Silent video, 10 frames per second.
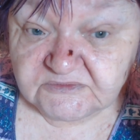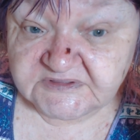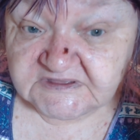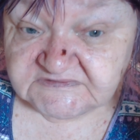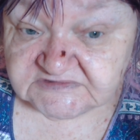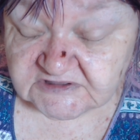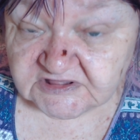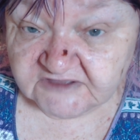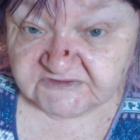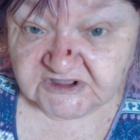well, they still
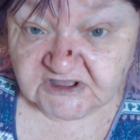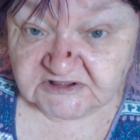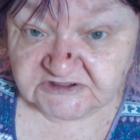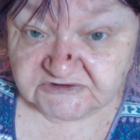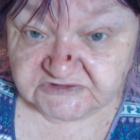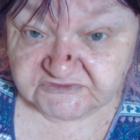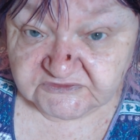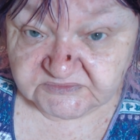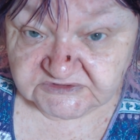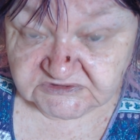haven't got clearance
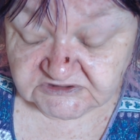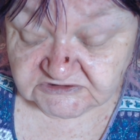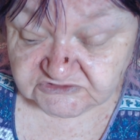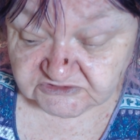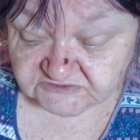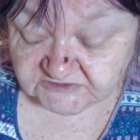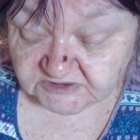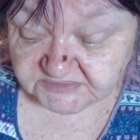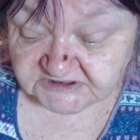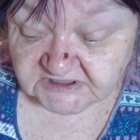from the insurance
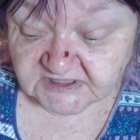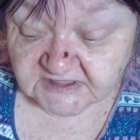company.